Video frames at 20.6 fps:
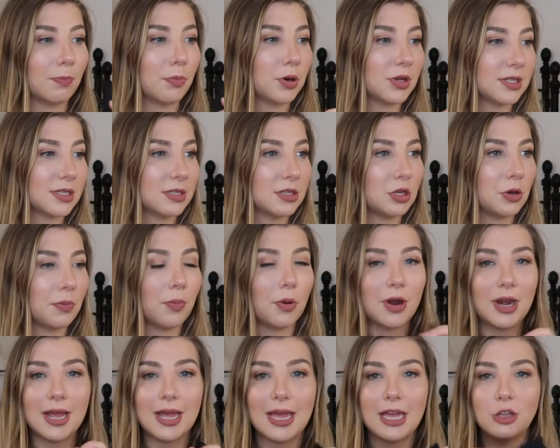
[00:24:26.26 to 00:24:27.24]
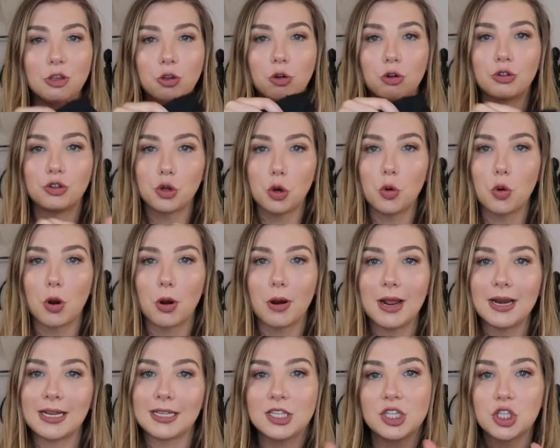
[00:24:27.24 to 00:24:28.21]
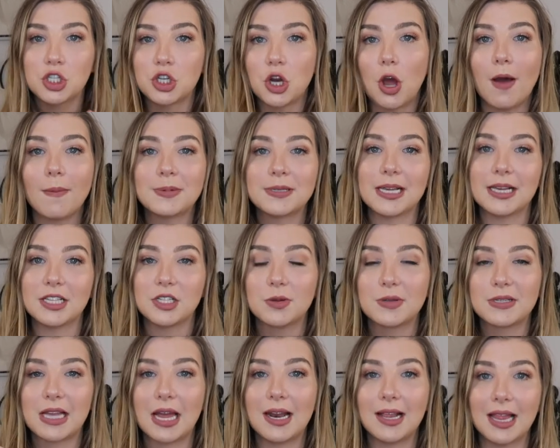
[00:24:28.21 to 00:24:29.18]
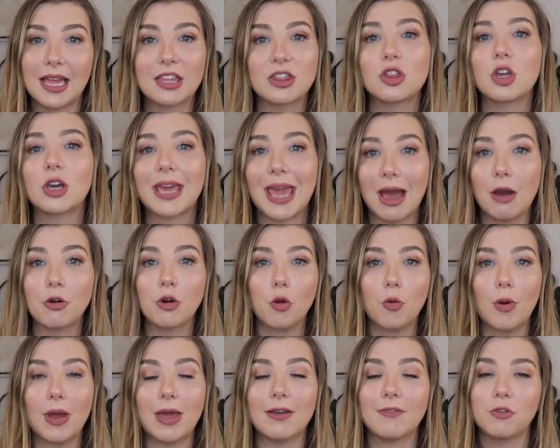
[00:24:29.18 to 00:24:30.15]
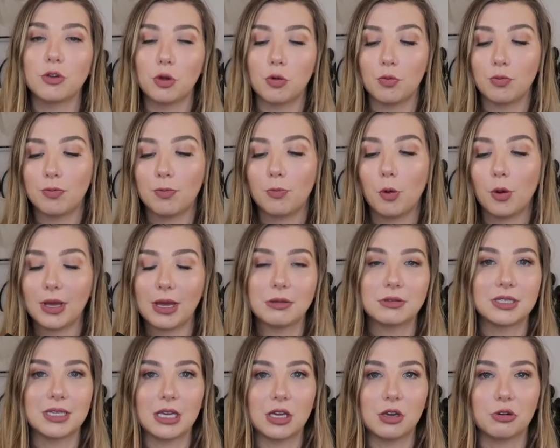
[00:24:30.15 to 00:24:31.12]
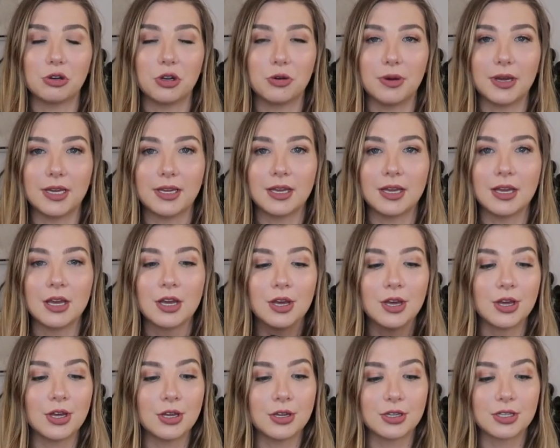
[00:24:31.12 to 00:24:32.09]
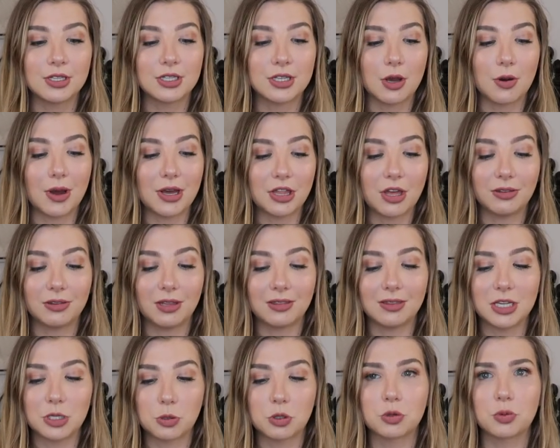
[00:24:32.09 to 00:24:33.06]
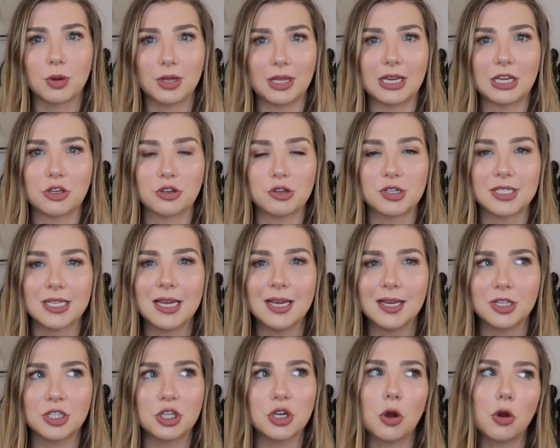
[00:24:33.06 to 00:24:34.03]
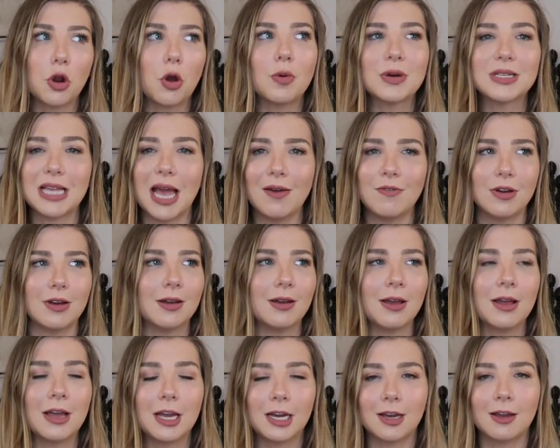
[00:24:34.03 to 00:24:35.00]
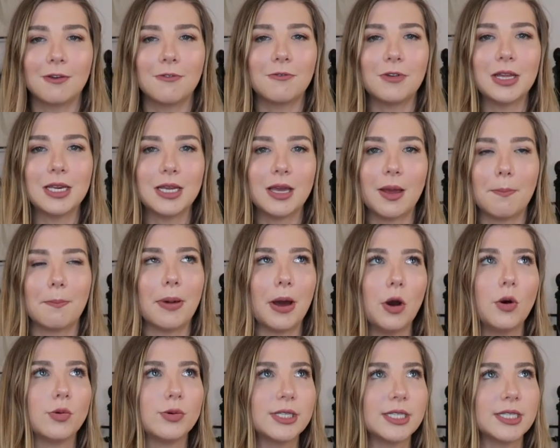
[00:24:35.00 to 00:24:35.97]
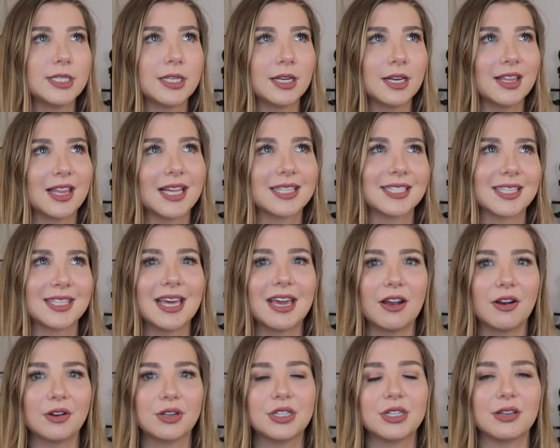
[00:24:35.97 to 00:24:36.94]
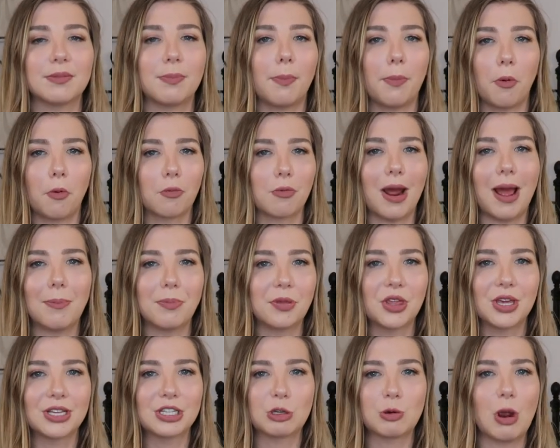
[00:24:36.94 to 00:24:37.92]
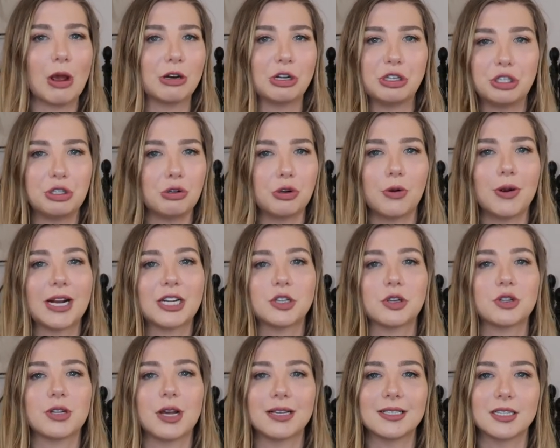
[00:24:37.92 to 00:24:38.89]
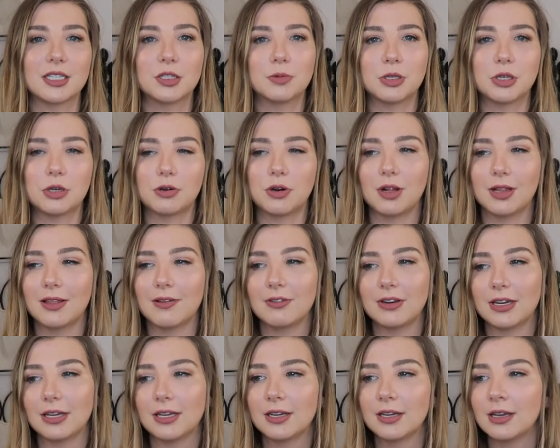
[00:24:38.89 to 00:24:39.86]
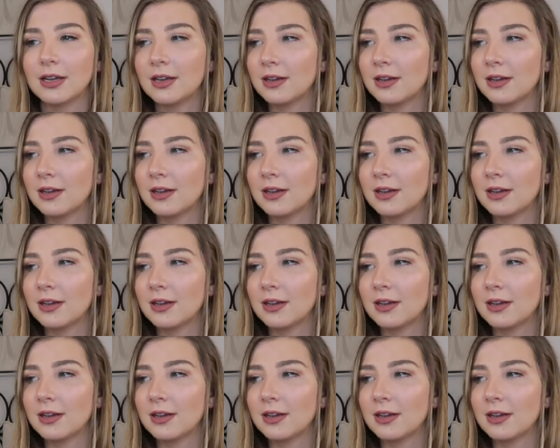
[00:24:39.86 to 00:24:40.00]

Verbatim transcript: put you put it in your door and it stops it so it's kind of like the counterweight for the workouts that you're doing. So I thought that this was really interesting because you don't always have a convenient post that's there to wrap things around and do your exercises. We don't all live in a